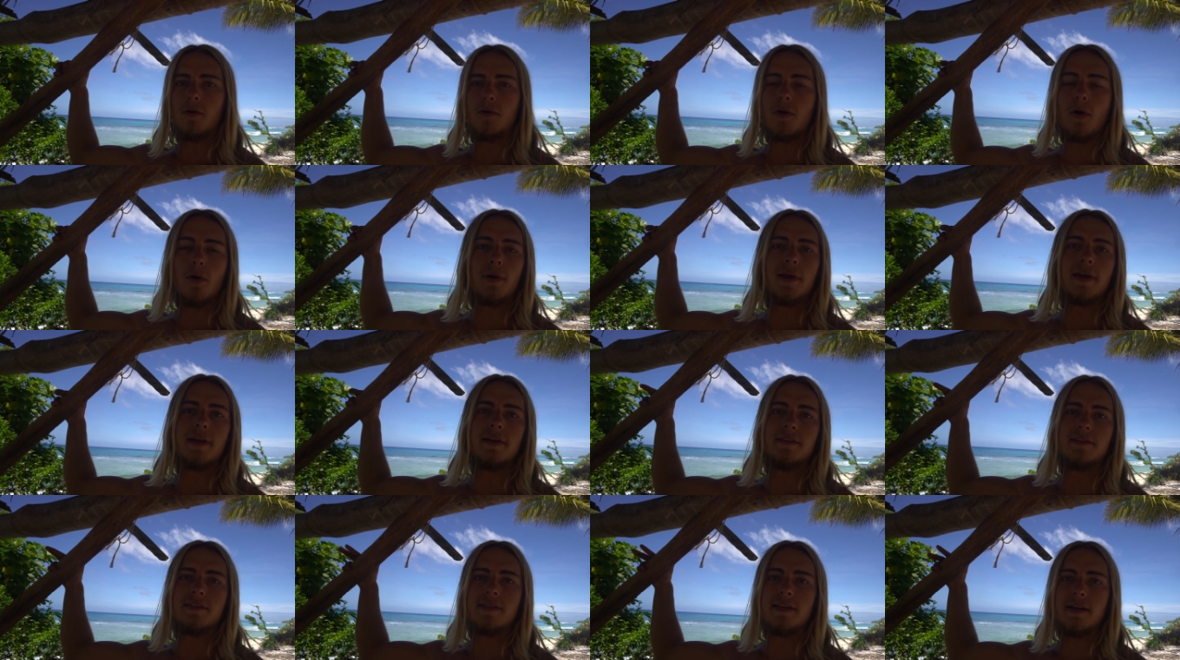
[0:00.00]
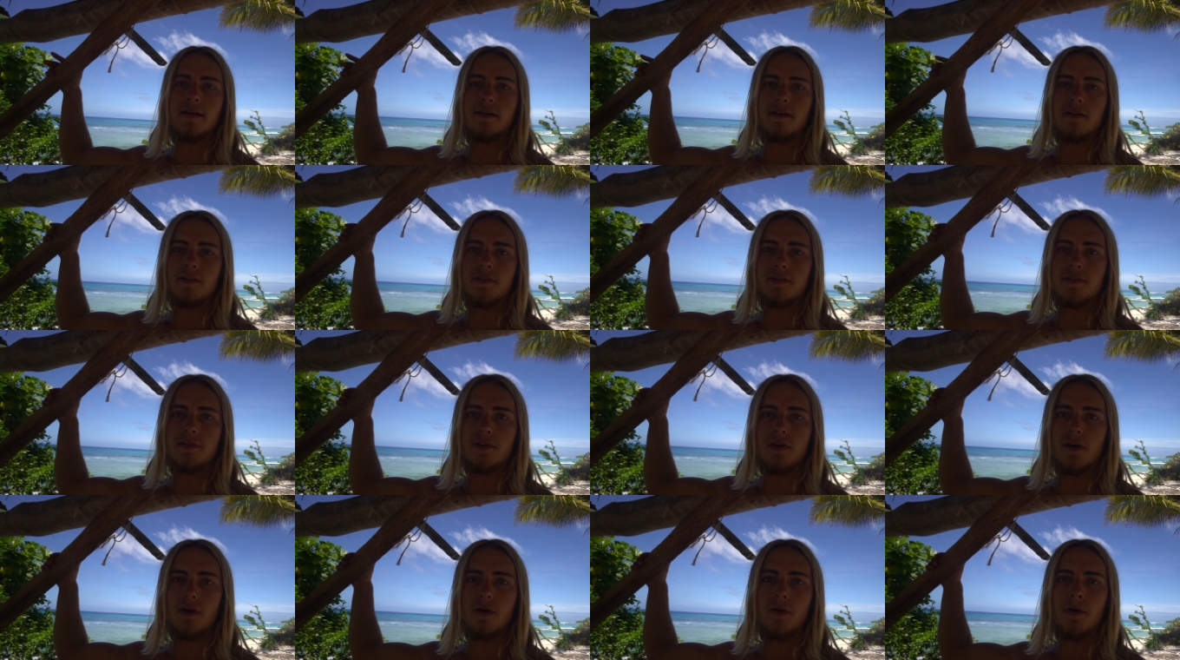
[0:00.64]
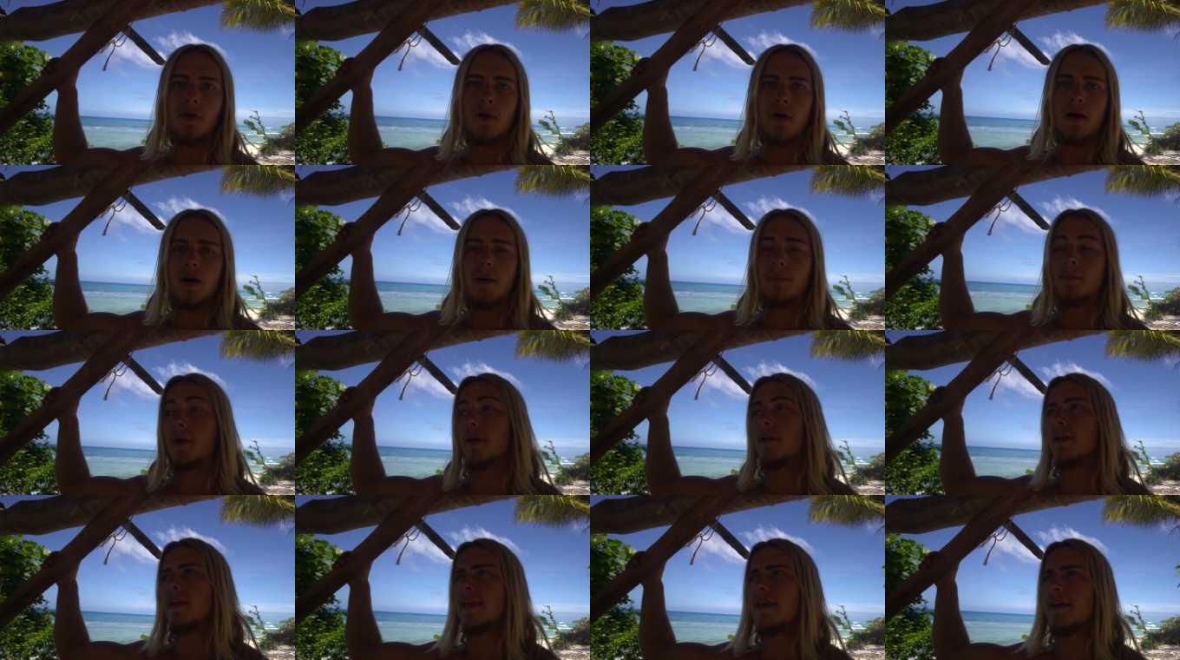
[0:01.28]
local kids here. So
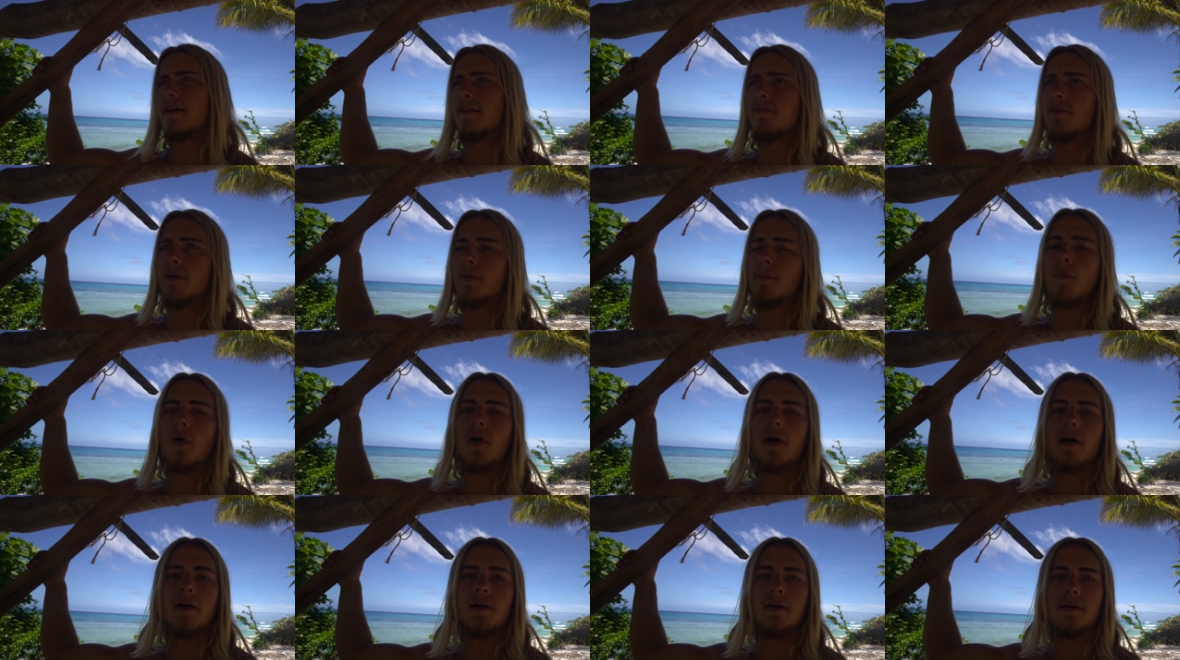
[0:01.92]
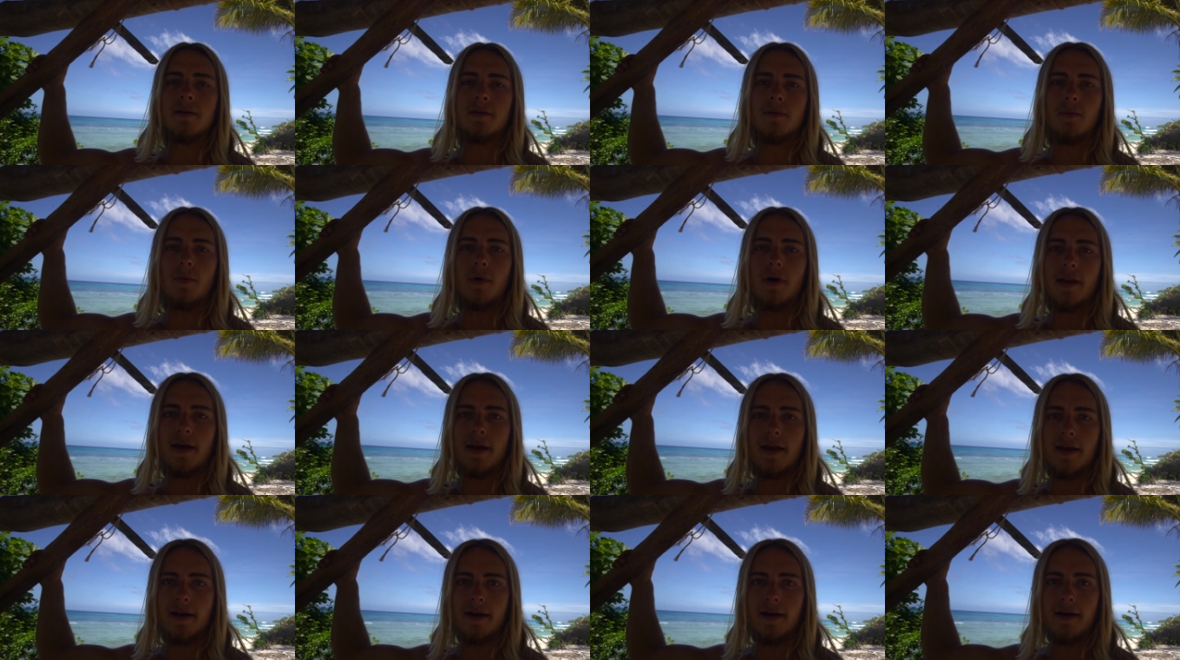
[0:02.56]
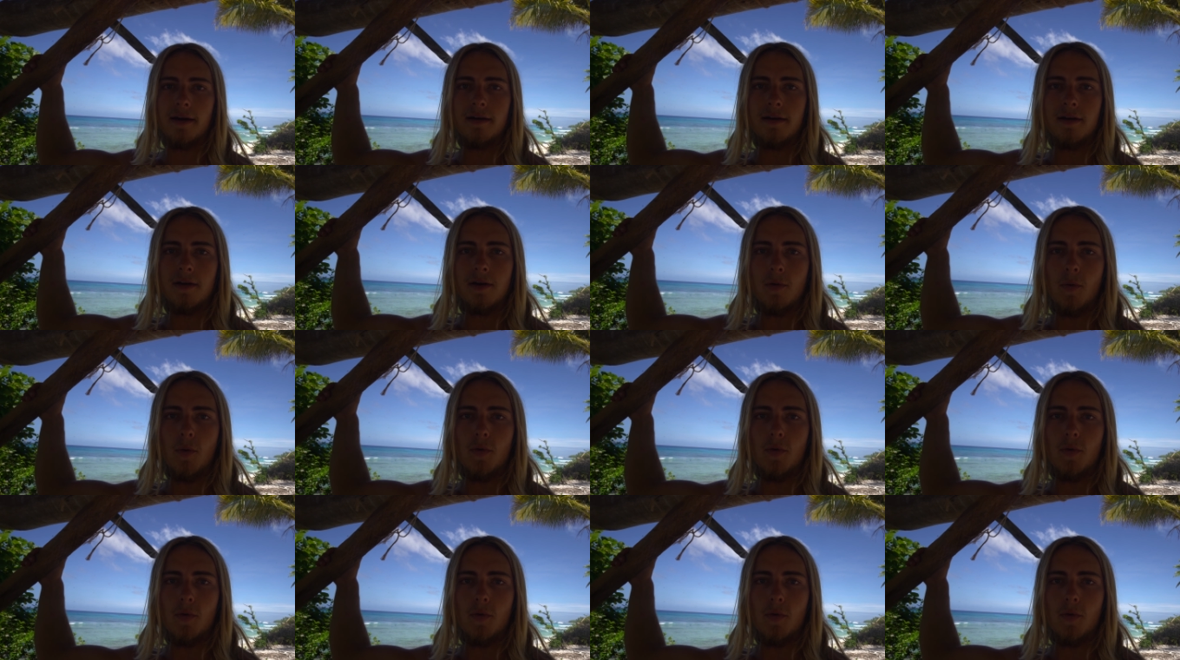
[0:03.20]
I'm gonna give them what, what I uh,